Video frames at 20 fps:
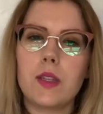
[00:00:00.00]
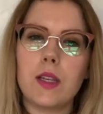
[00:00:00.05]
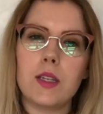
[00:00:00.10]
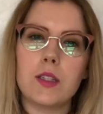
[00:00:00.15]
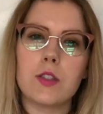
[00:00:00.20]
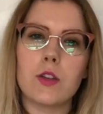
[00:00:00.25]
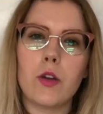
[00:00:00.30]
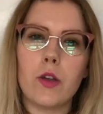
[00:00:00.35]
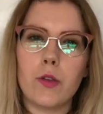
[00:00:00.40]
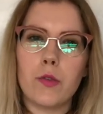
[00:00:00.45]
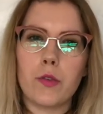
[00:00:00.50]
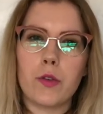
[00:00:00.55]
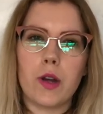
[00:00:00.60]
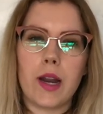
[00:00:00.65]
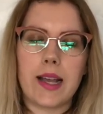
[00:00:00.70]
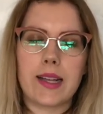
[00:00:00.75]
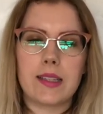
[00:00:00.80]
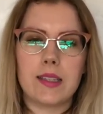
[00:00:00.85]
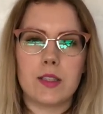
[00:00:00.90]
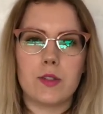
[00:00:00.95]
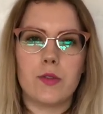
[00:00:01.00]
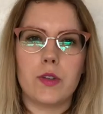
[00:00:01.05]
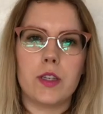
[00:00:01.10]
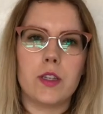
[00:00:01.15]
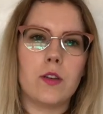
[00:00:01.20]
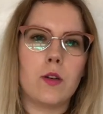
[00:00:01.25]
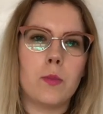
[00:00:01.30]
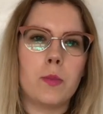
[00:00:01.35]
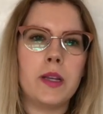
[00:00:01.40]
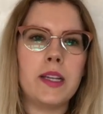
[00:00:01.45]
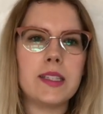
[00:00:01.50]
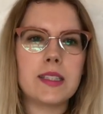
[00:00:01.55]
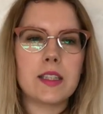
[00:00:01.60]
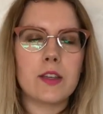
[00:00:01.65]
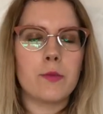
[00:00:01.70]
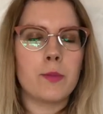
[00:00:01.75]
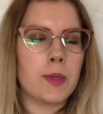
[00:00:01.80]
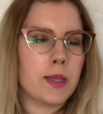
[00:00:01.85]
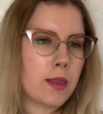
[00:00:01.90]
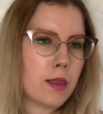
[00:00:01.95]
So if you like this video, please give
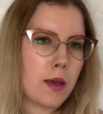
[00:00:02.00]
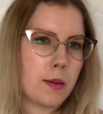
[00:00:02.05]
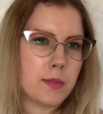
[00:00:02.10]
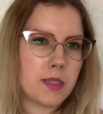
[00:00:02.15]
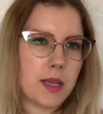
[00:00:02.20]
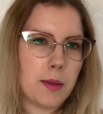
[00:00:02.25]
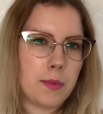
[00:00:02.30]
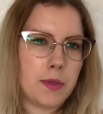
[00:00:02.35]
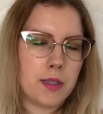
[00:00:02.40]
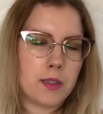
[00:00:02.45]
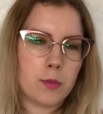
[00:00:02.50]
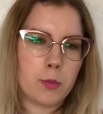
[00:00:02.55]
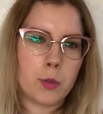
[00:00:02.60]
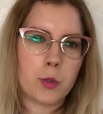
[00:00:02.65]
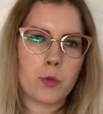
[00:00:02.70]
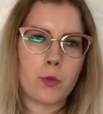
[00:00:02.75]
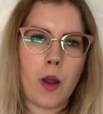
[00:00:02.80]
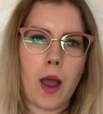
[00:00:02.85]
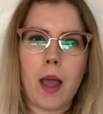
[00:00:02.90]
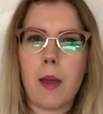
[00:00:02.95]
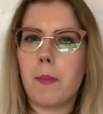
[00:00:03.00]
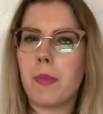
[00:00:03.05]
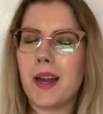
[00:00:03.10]
me a thumbs up and subscribe.